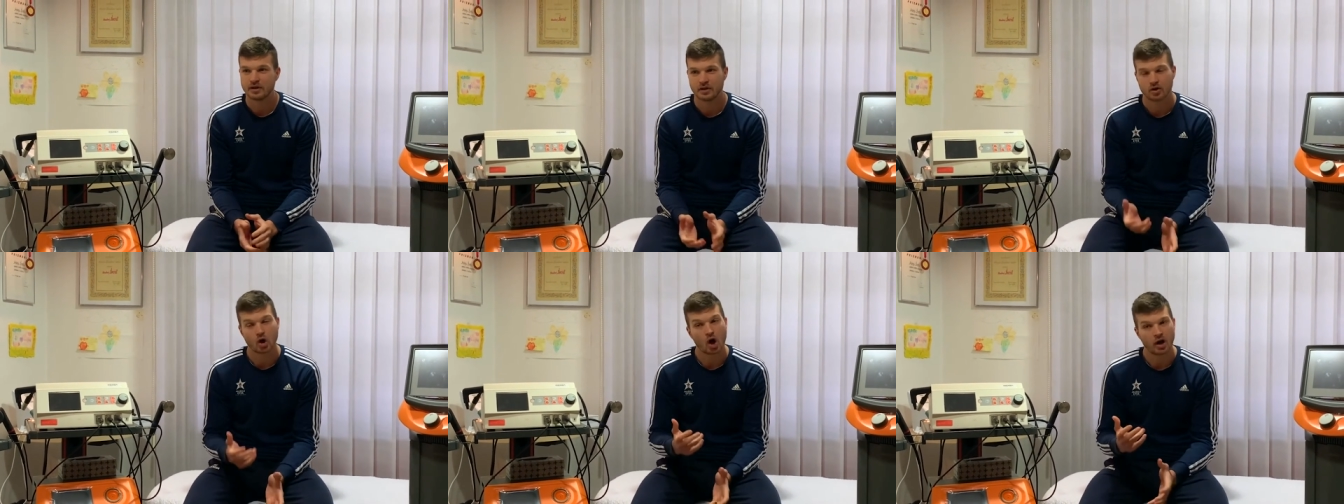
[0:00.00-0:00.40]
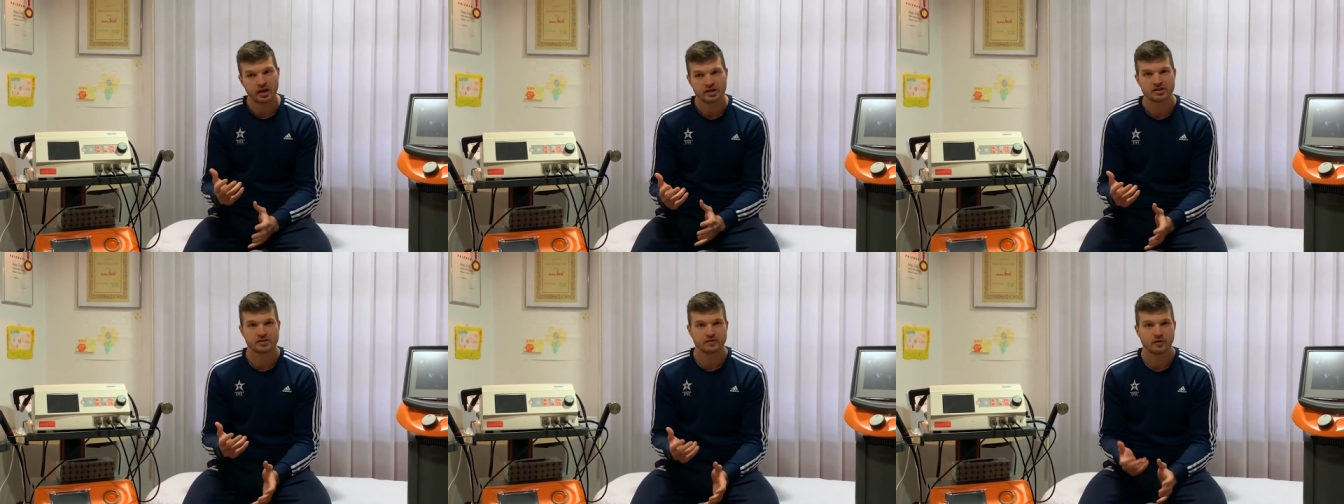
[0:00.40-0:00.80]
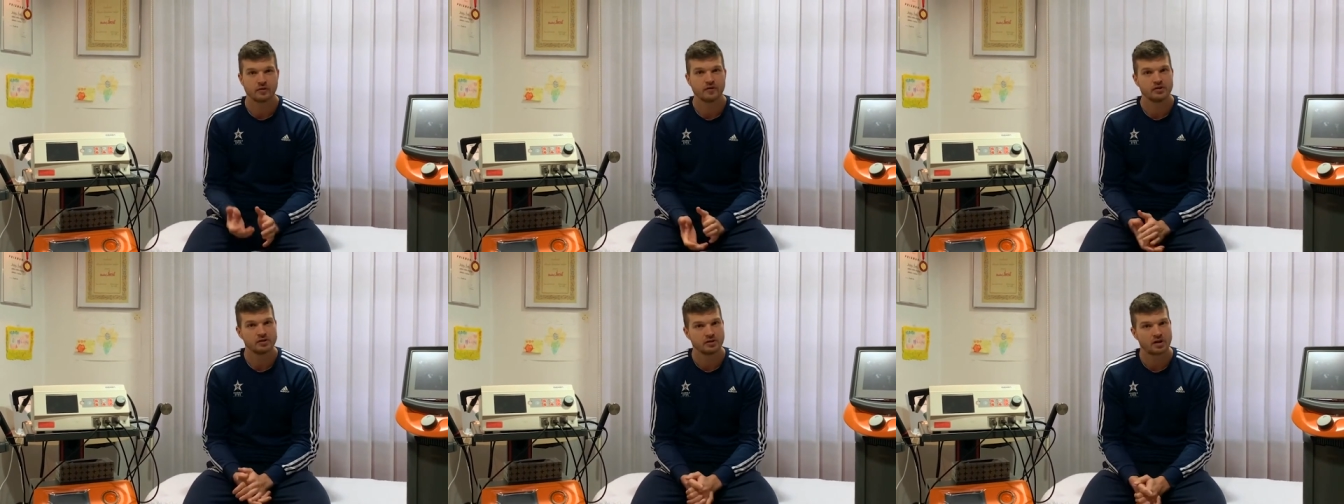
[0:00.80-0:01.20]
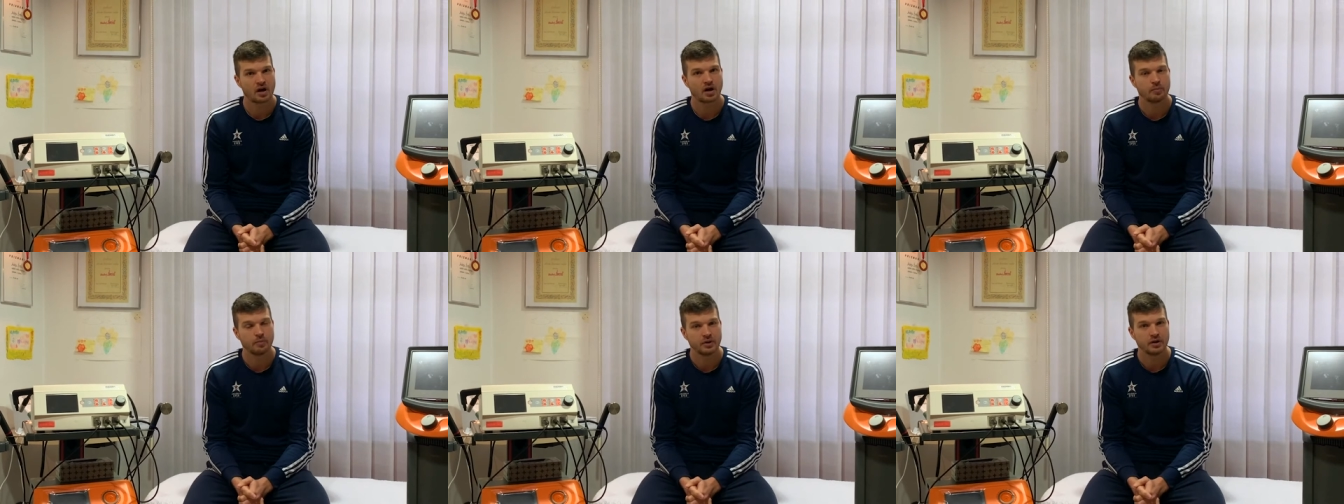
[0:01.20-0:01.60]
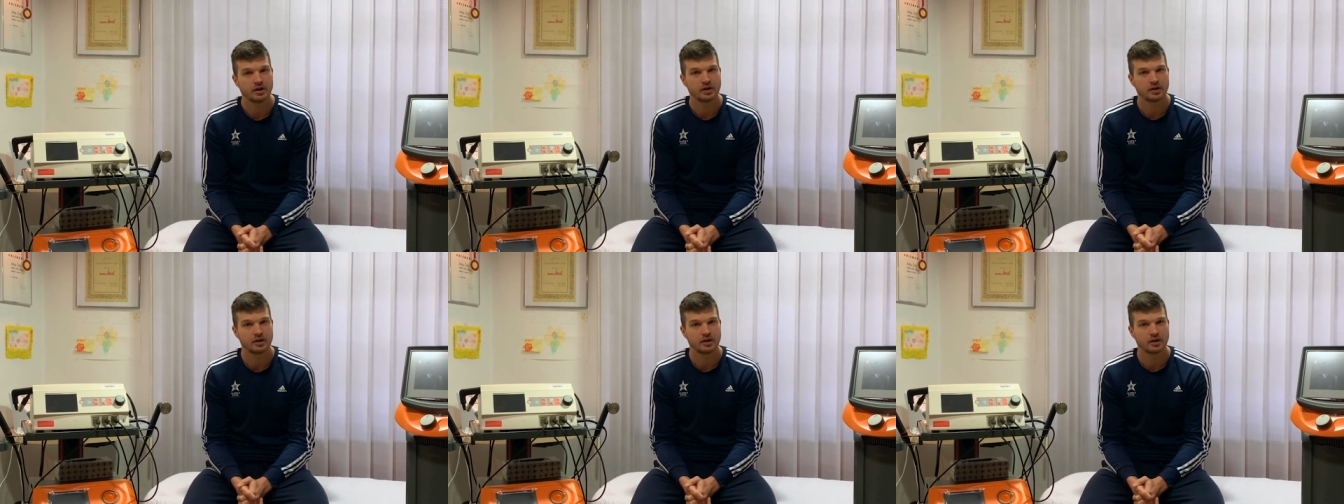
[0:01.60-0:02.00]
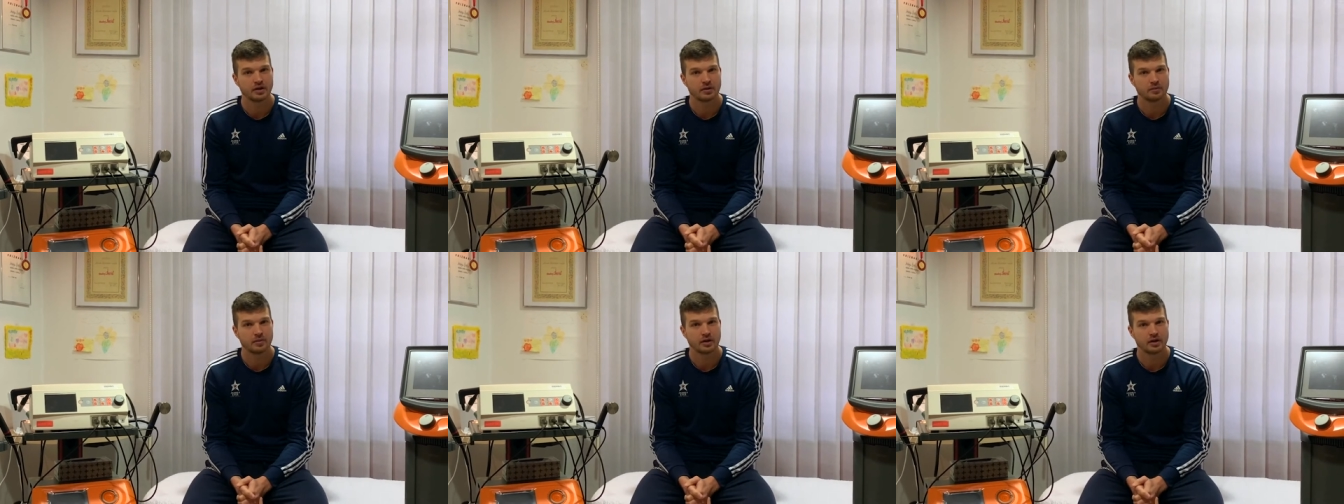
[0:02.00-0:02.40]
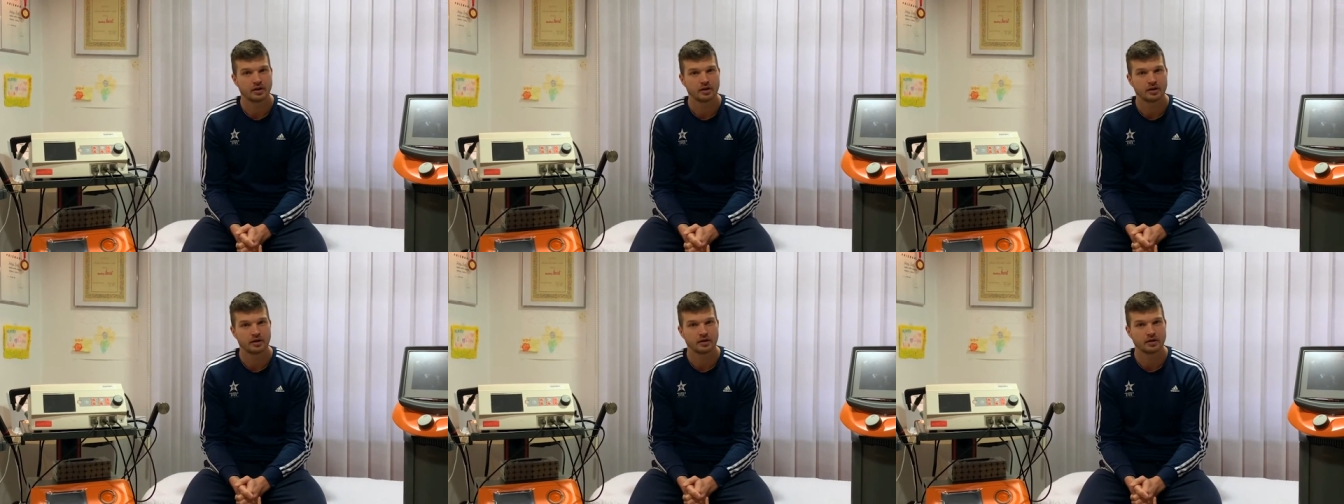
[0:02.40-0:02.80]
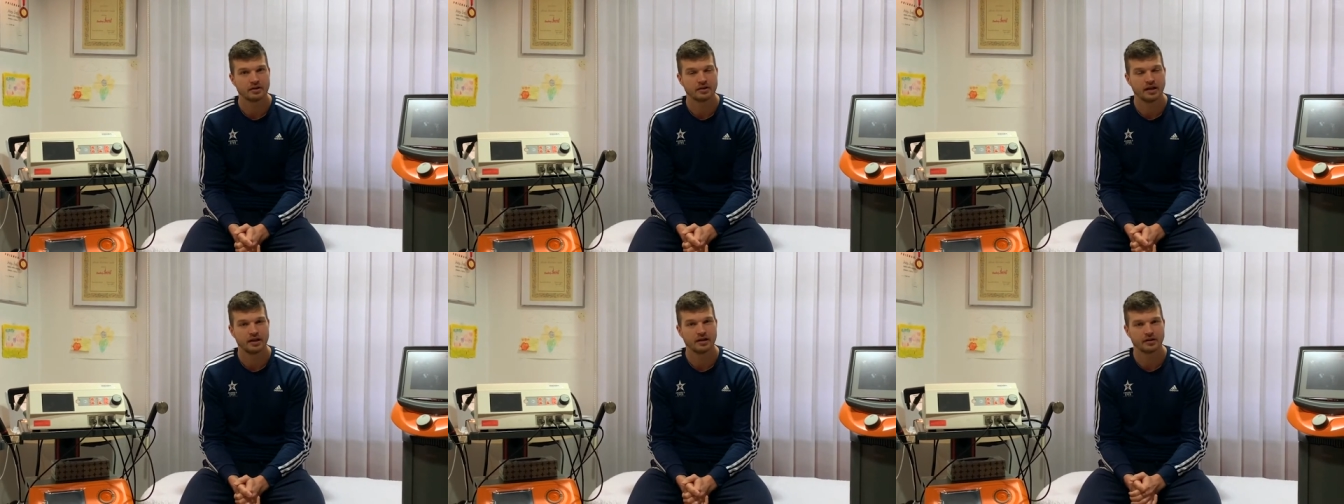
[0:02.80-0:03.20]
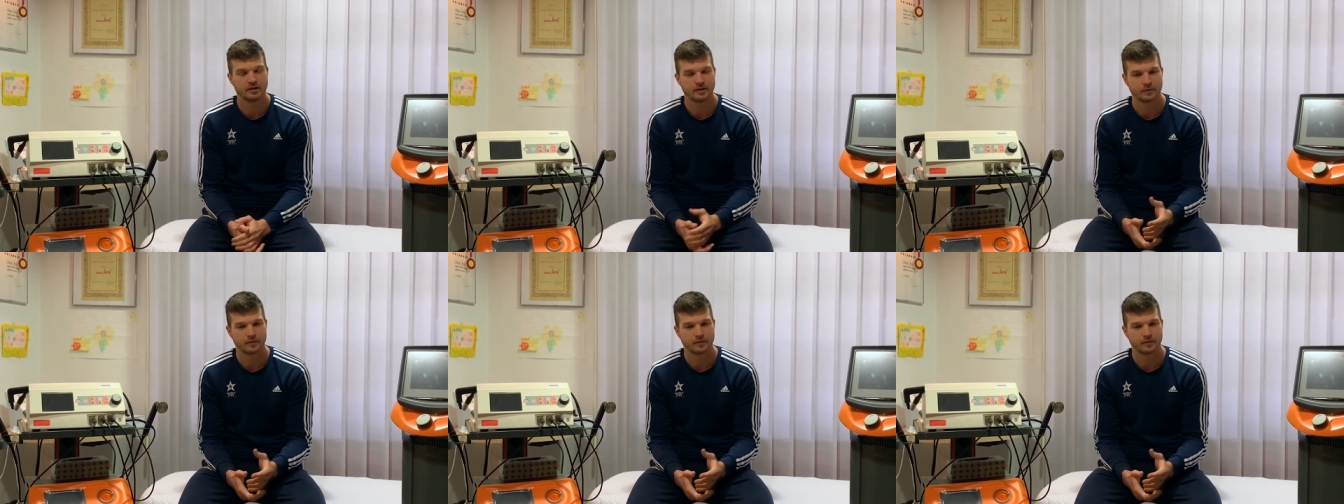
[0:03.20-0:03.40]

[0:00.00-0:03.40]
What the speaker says: colleagues from physiotherapy, they